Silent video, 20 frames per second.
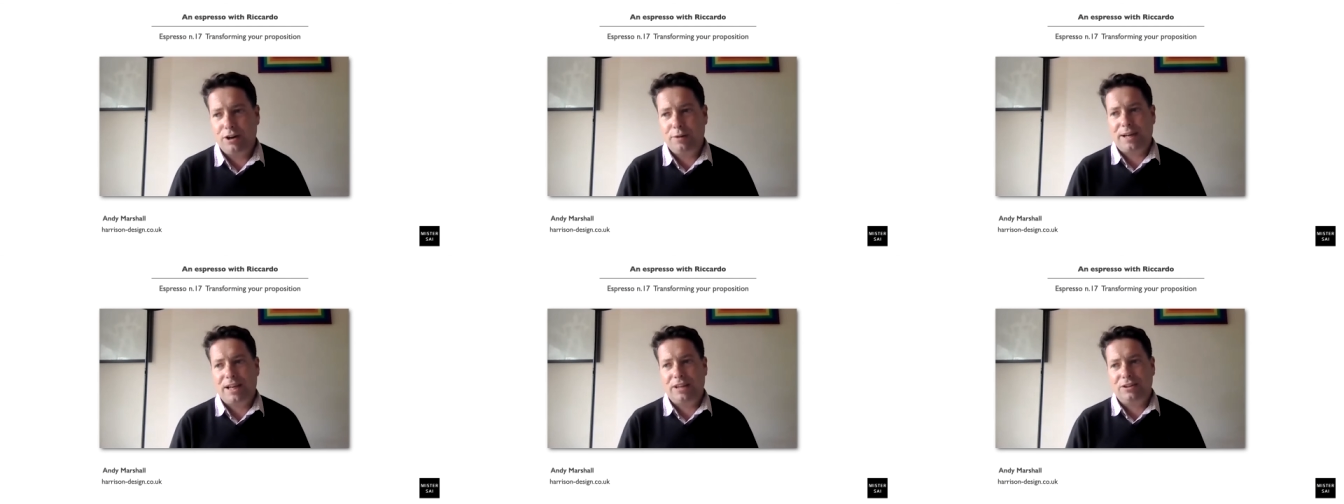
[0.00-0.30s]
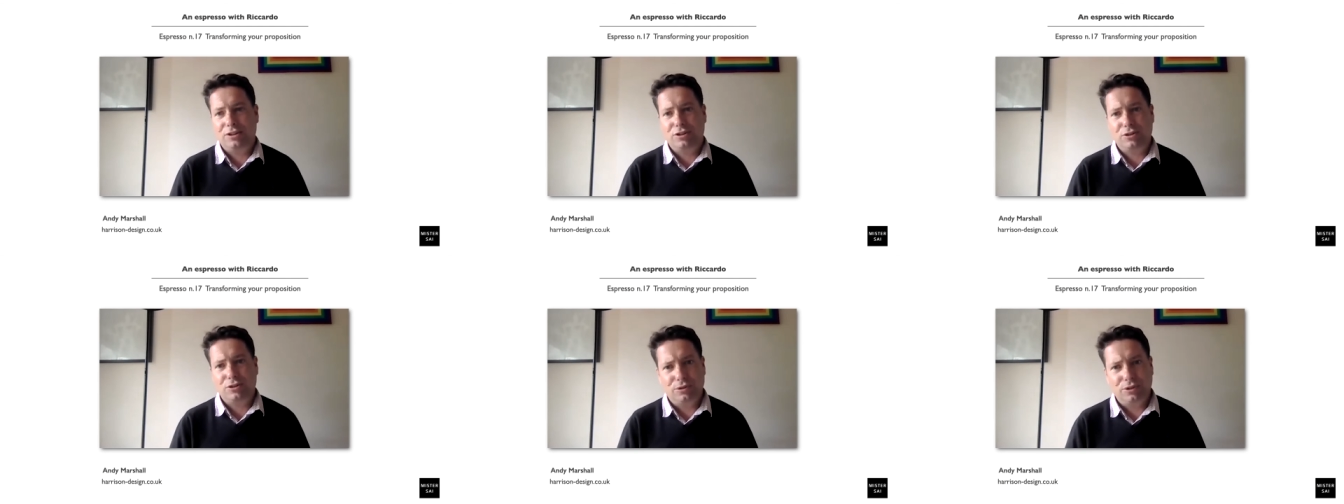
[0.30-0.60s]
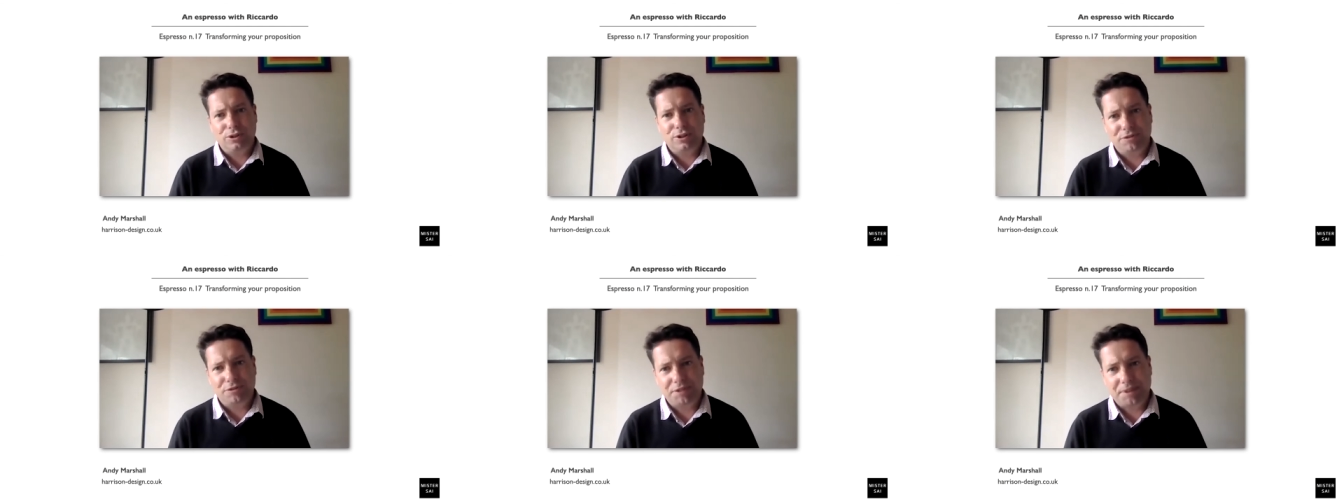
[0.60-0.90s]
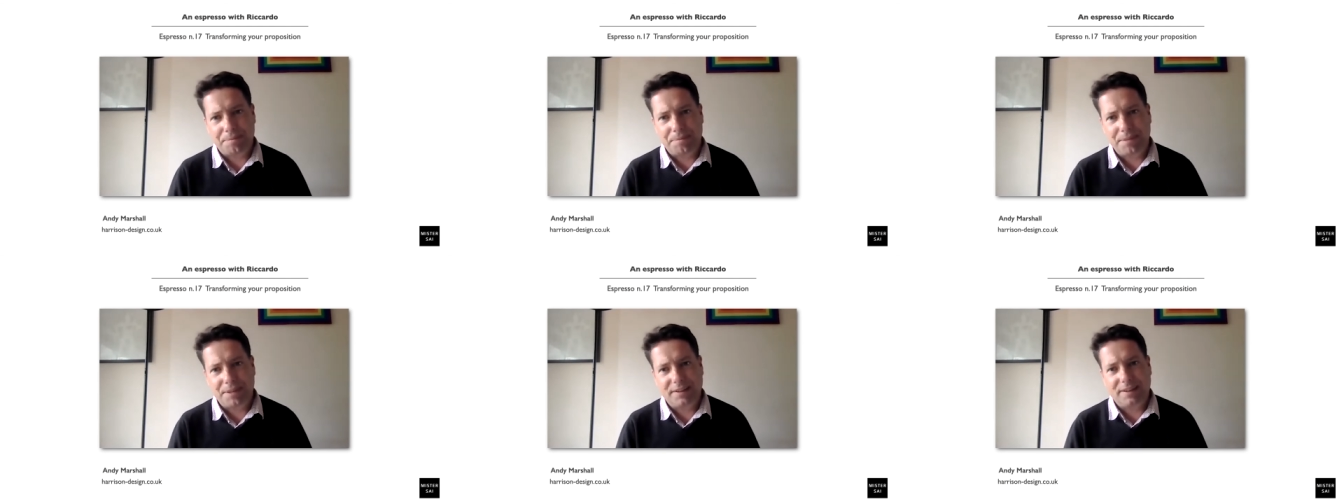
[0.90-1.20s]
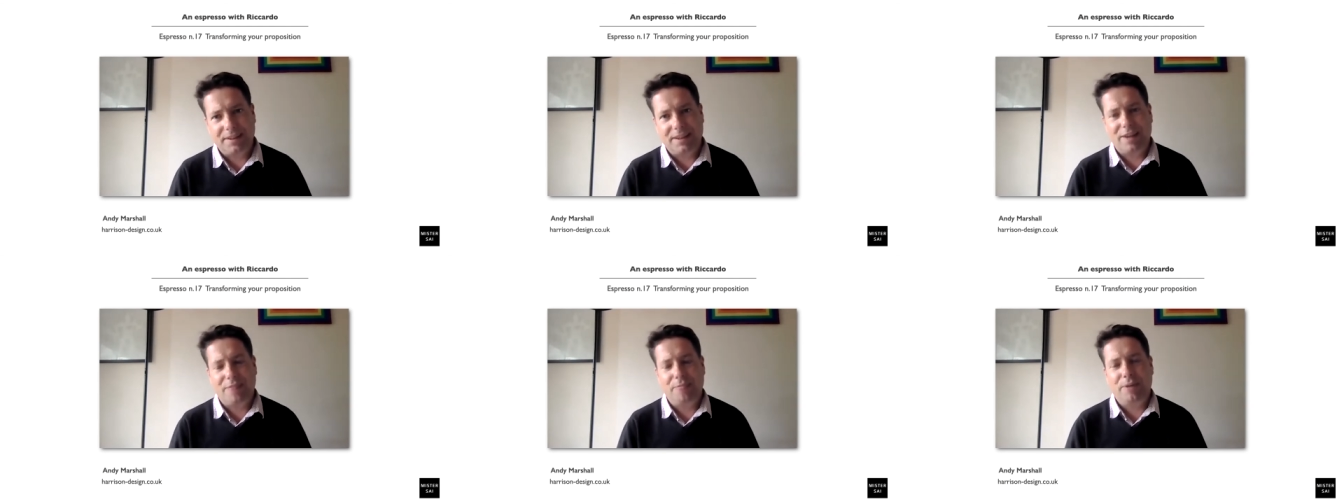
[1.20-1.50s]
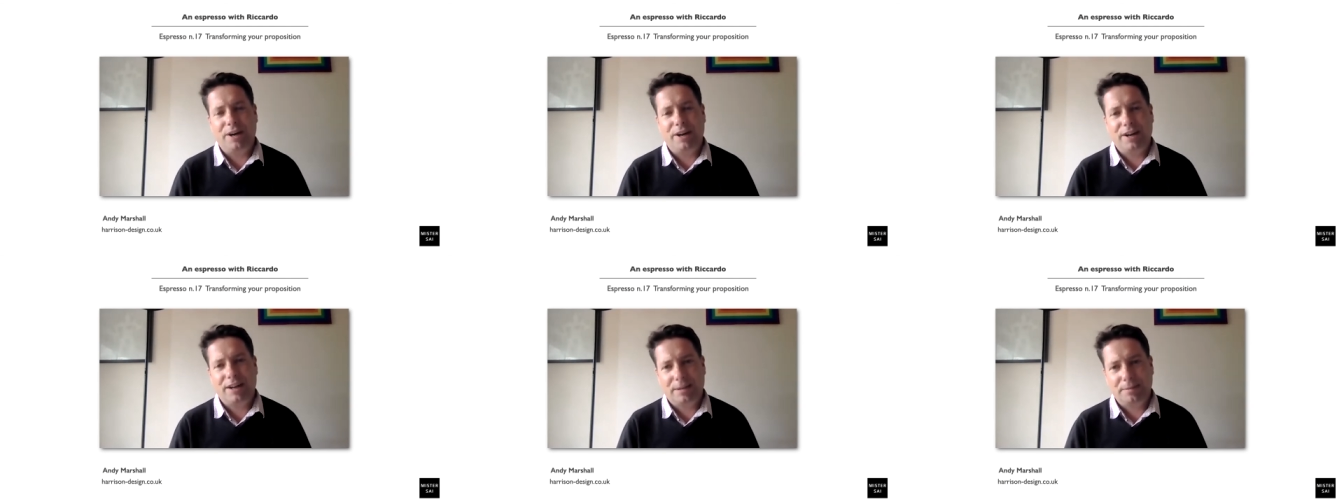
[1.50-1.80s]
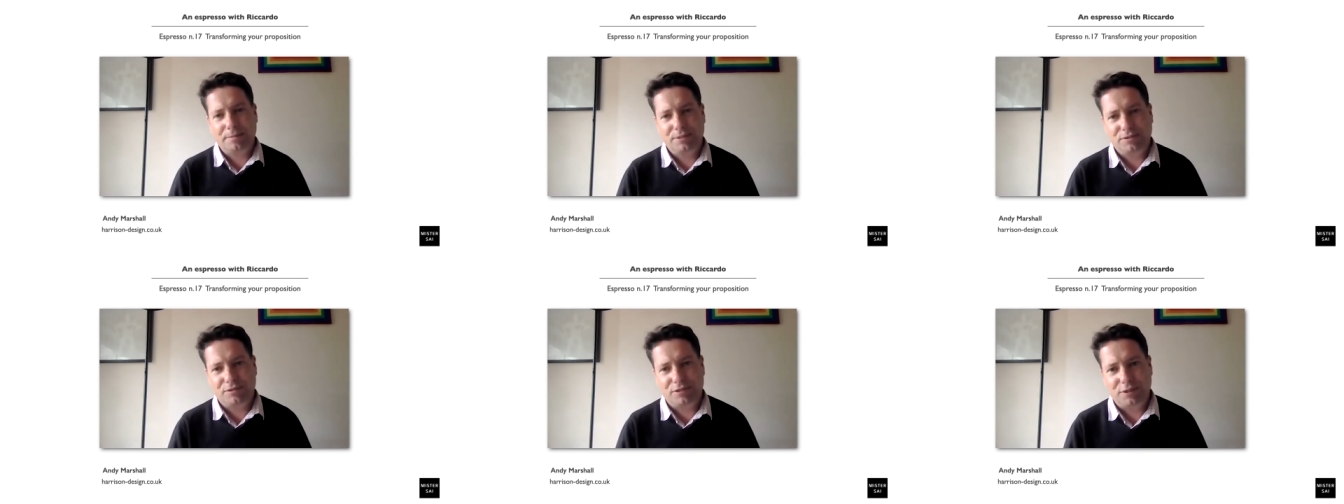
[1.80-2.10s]
about the source of something and where it
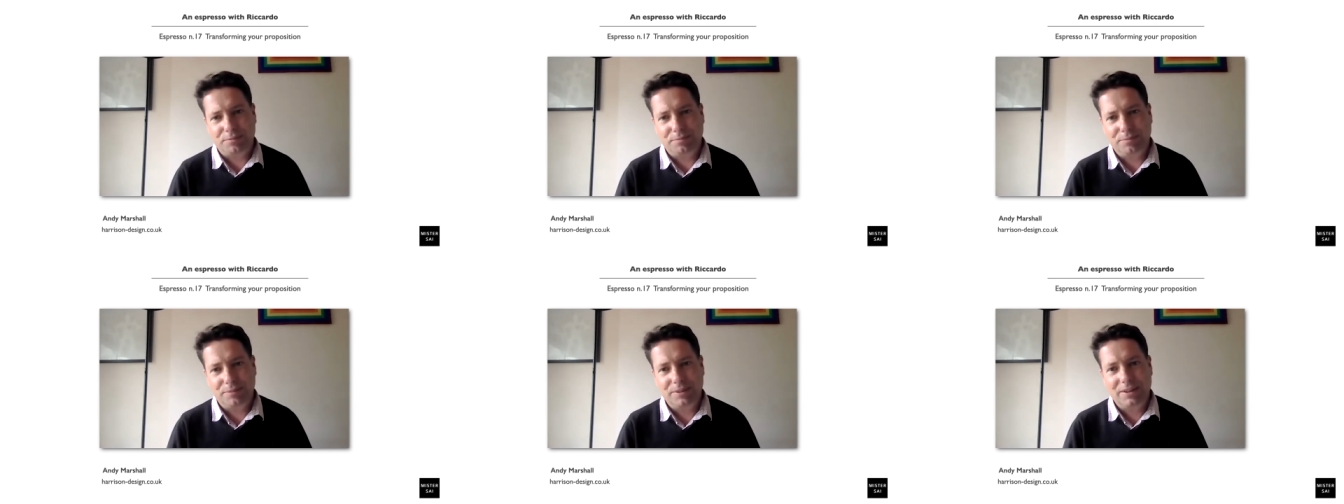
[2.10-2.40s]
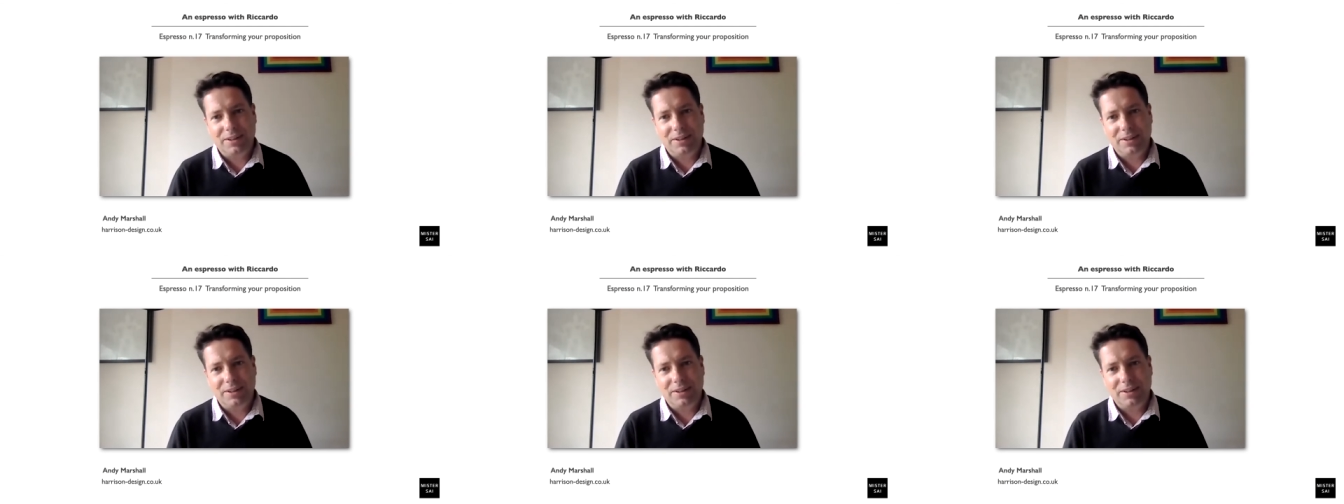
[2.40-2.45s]
comes from.